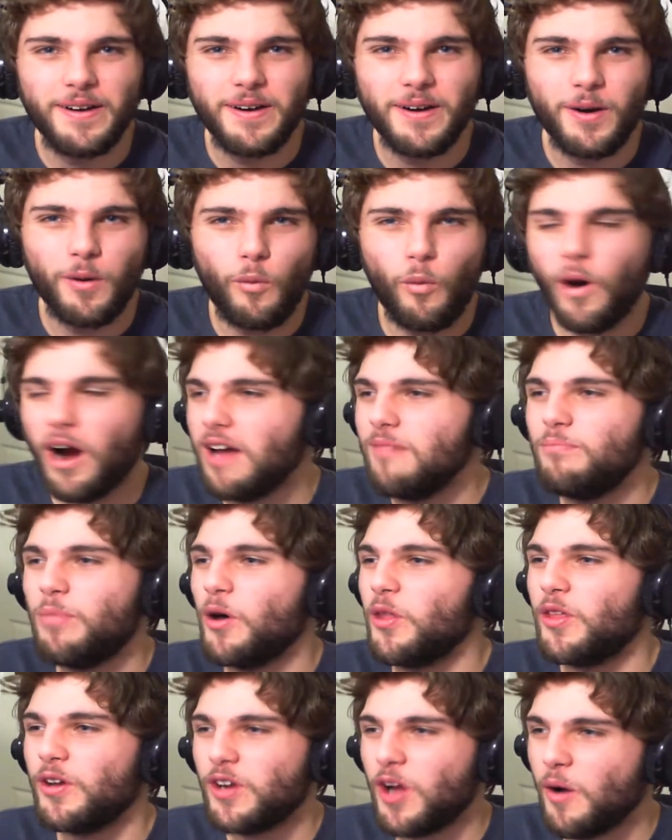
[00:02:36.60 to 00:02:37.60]
Why
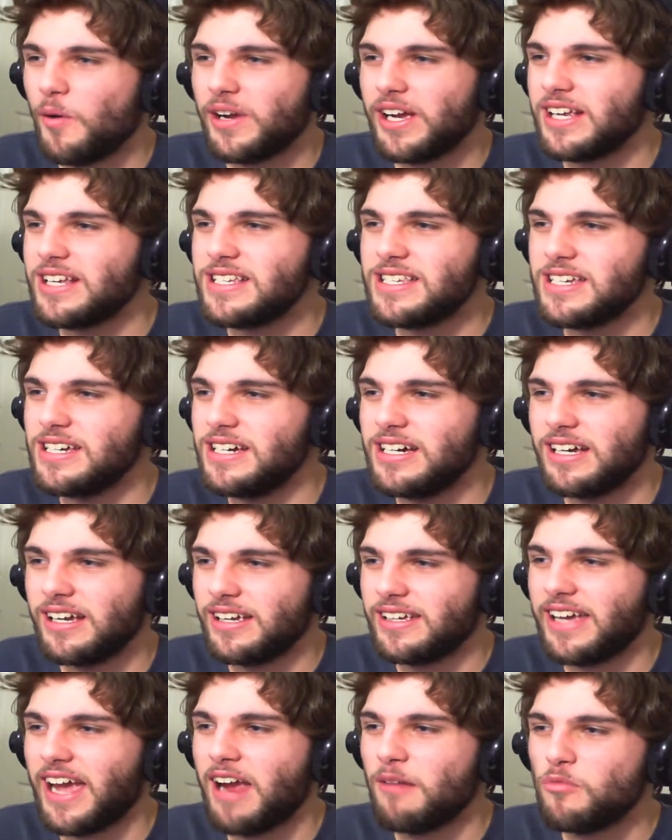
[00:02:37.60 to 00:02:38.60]
bother going into
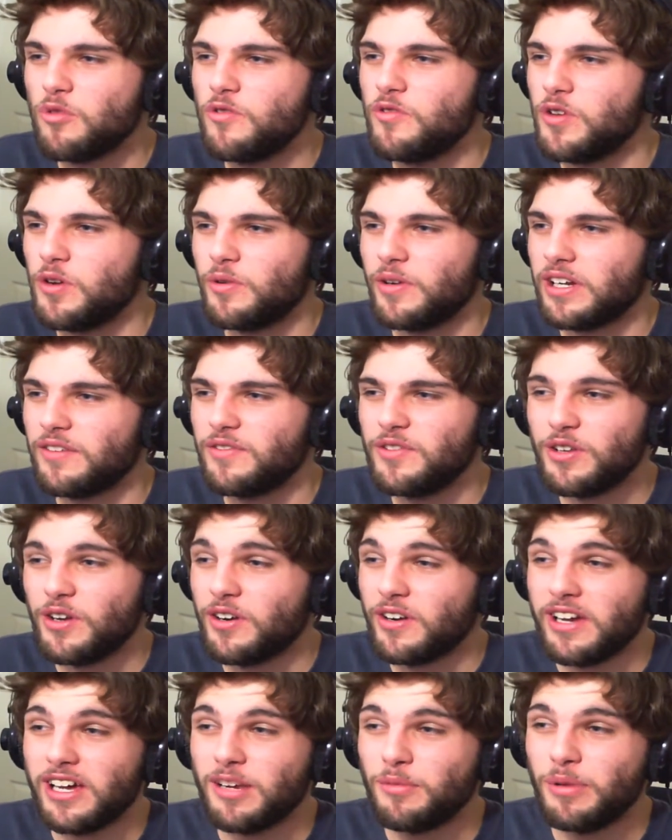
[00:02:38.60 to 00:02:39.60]
game reviewing if you don't know
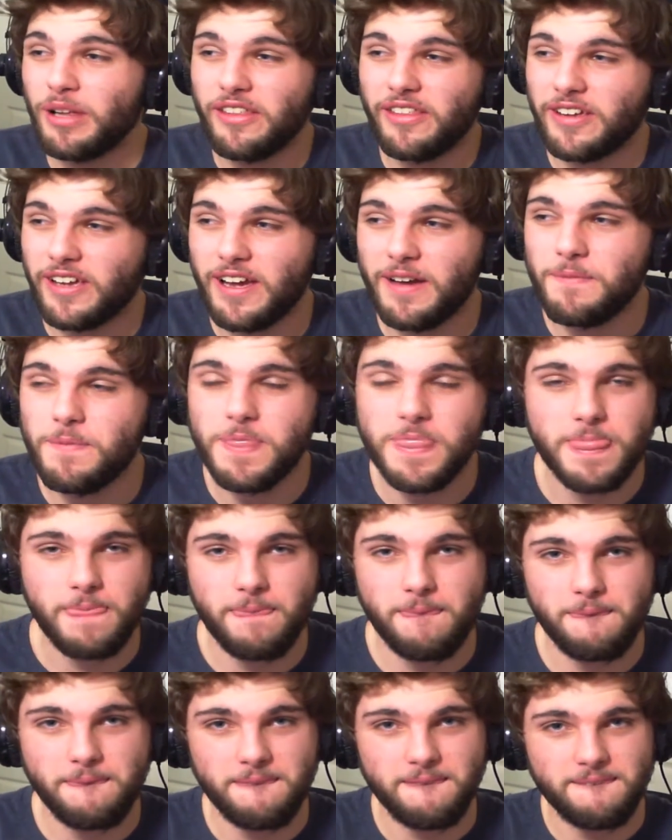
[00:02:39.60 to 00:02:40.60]
how to play the game?
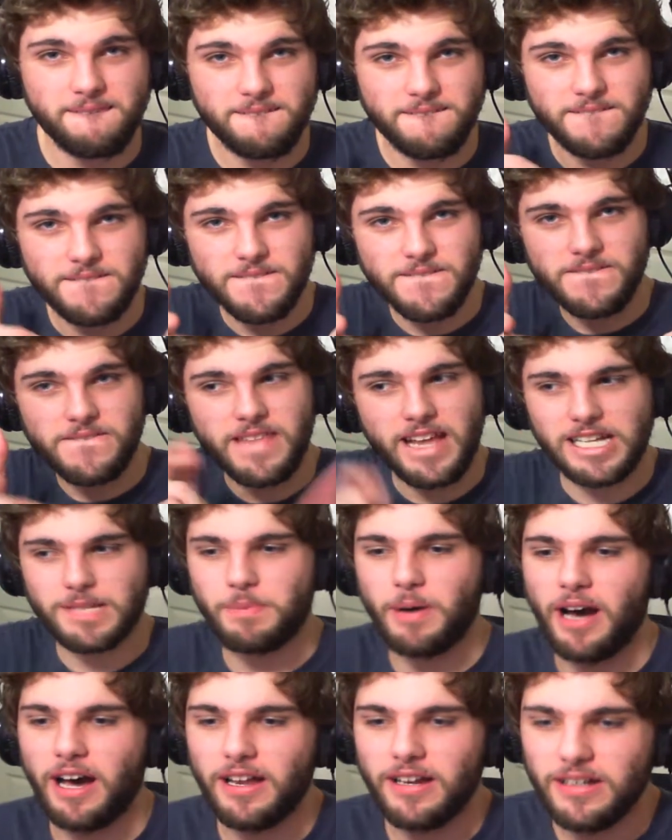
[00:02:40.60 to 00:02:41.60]
Next
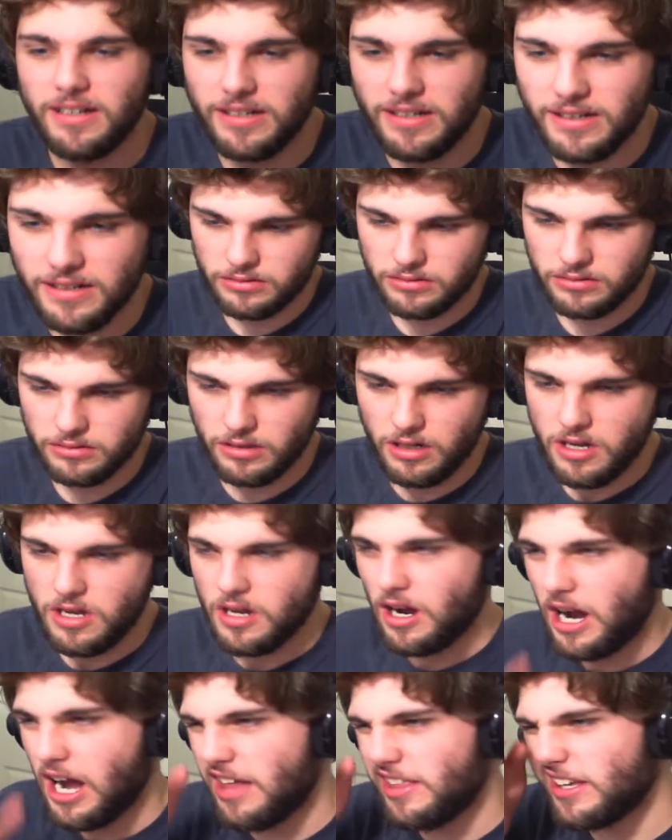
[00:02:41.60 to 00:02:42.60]
part.
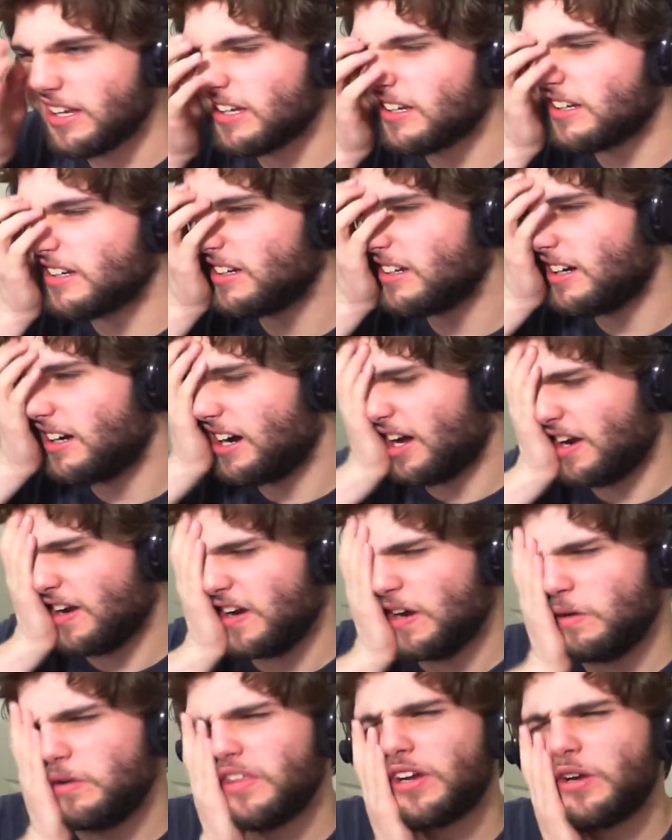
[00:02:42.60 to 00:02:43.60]
I don't know
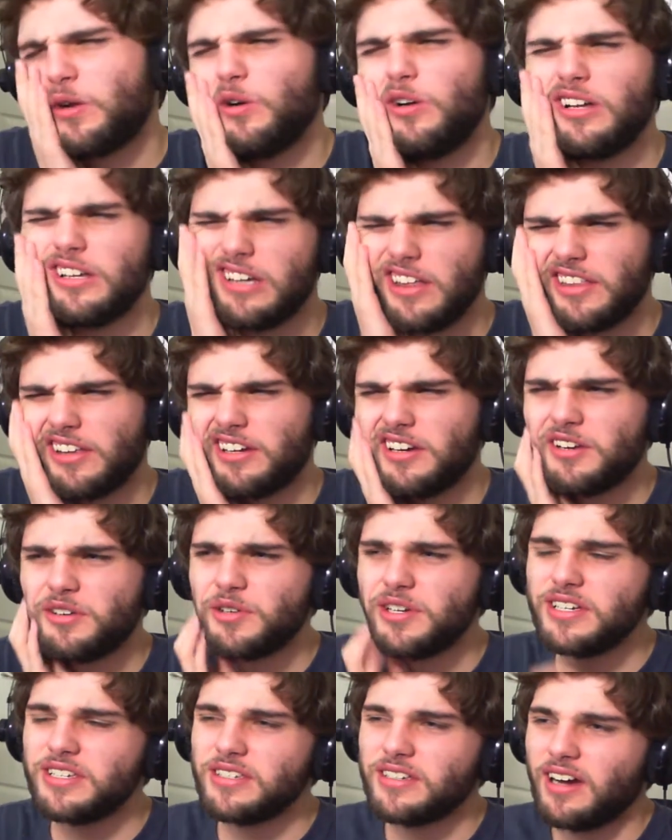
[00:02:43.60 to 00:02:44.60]
what they call it in other countries.